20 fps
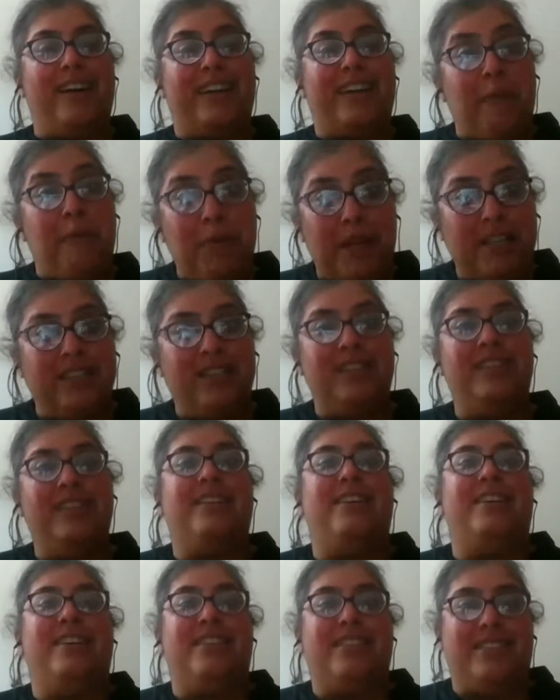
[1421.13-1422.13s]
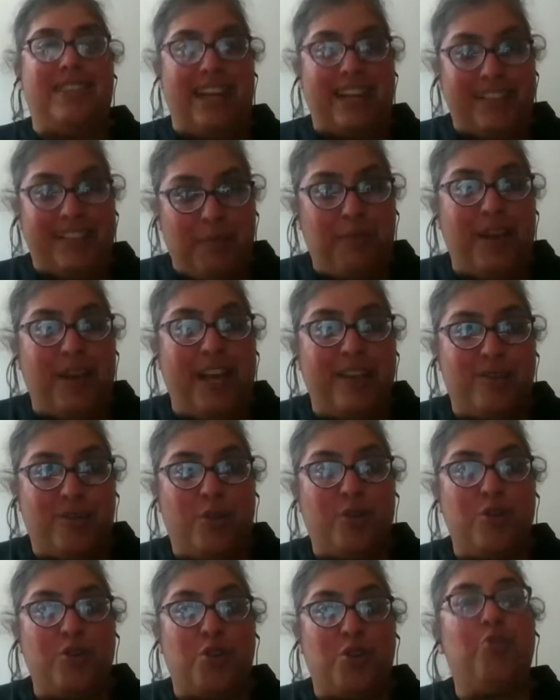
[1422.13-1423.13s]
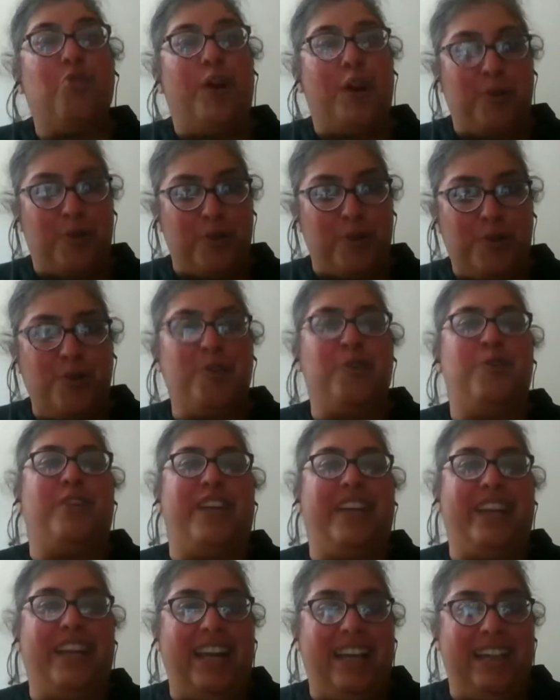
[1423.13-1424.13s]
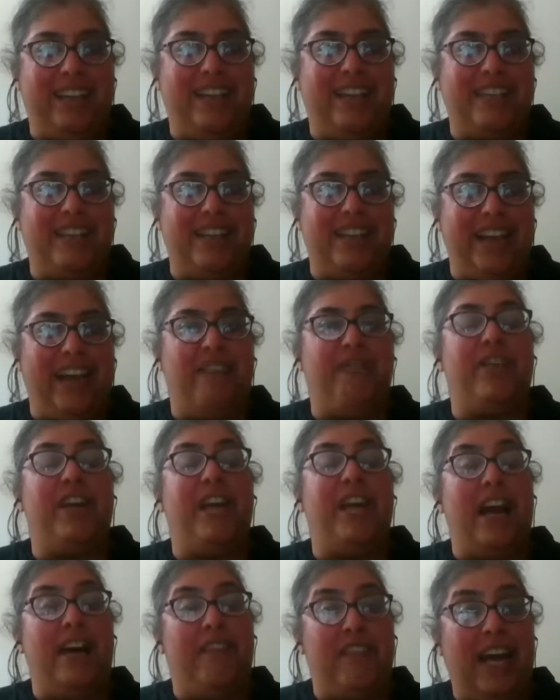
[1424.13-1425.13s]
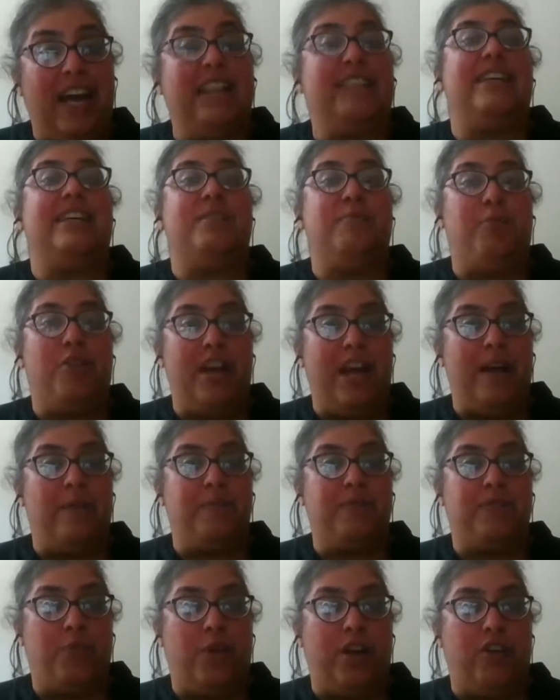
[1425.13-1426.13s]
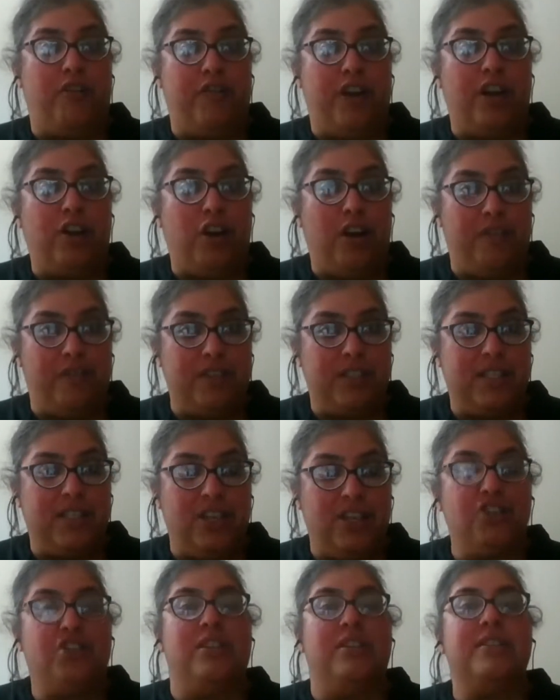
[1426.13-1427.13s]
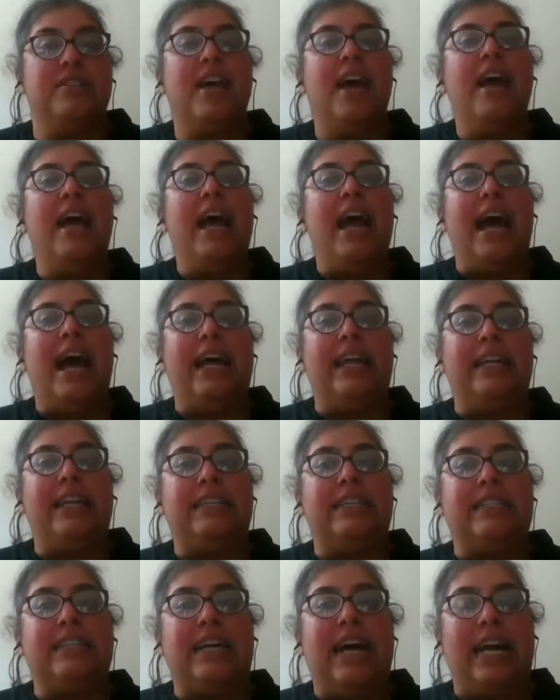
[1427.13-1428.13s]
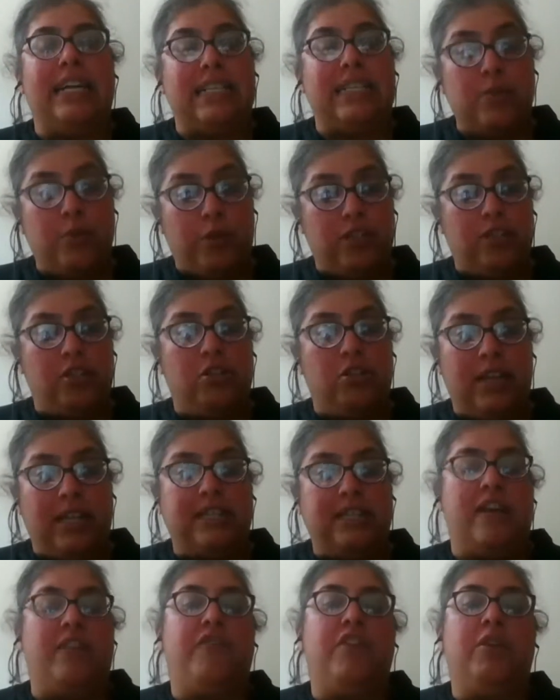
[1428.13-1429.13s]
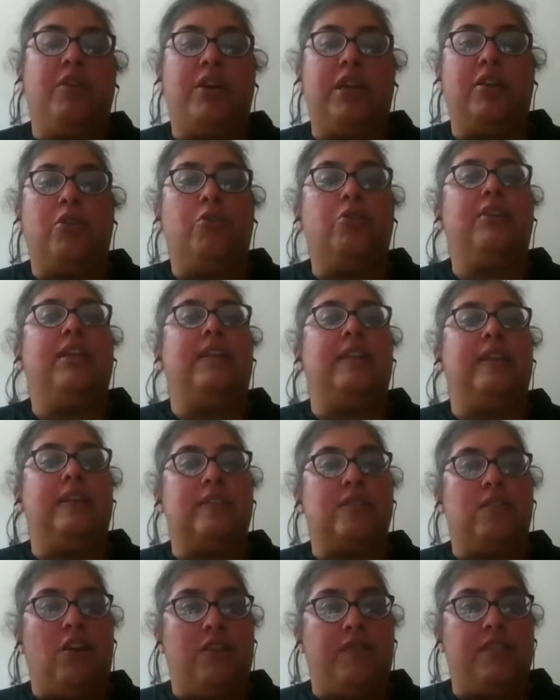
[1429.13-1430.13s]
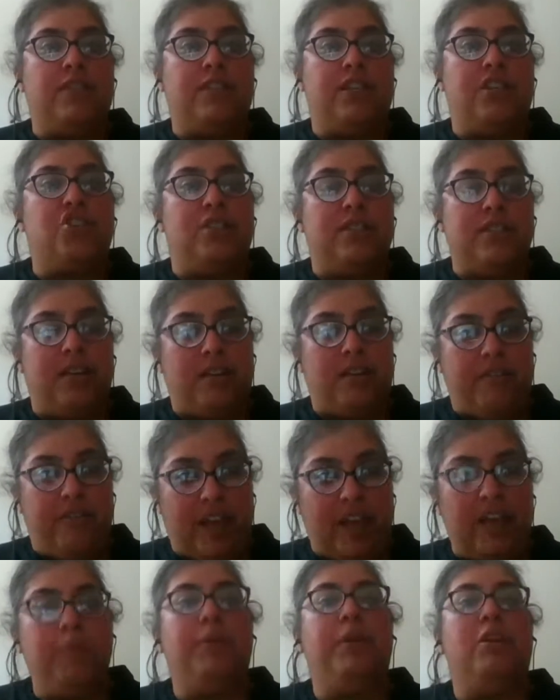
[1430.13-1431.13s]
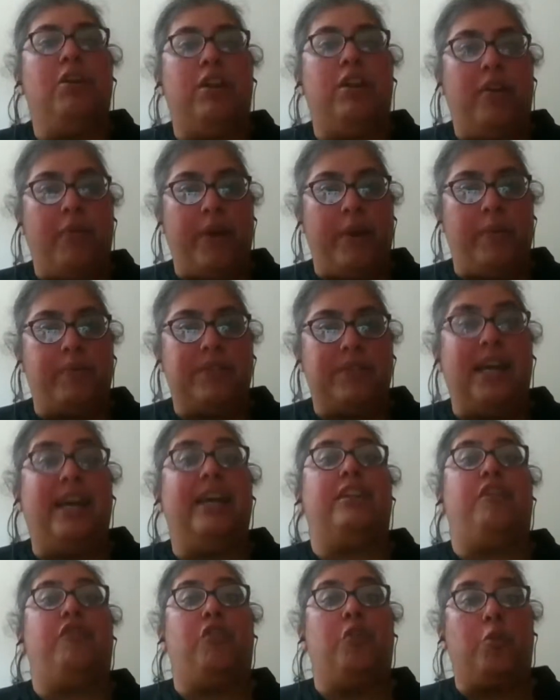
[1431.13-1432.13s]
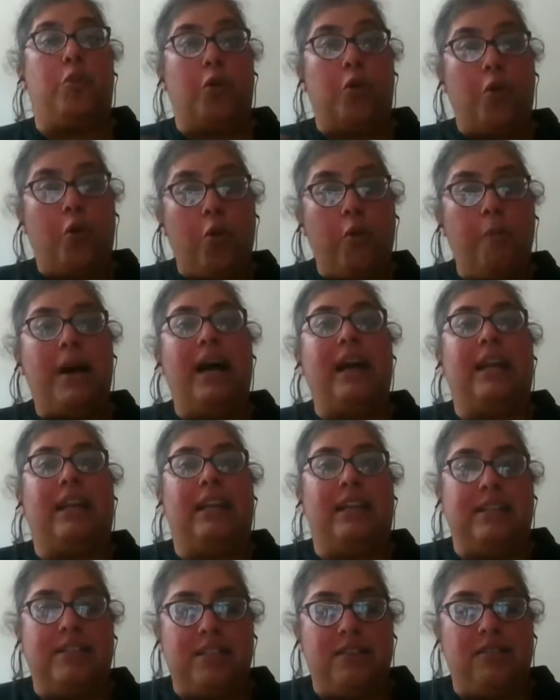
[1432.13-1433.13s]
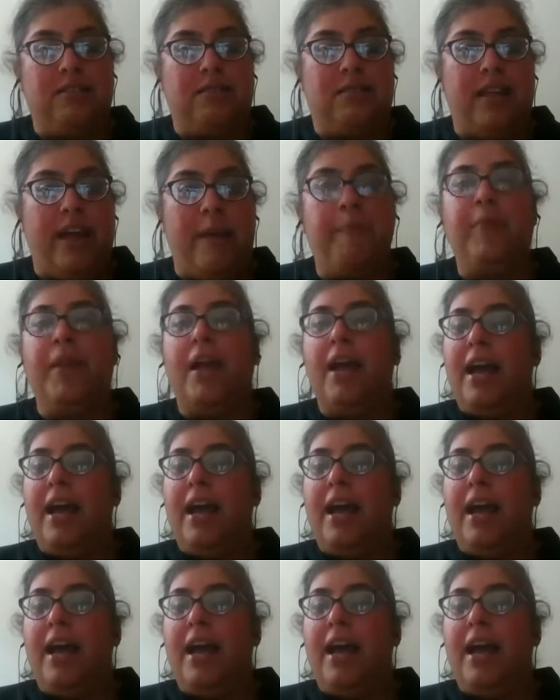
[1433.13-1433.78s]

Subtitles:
chemical sector players also, who are also looking at this, and can we have that as perhaps one of our conversations. And I just wanted to let everyone know that these conversations are available on our website if you want to go back, listen to them.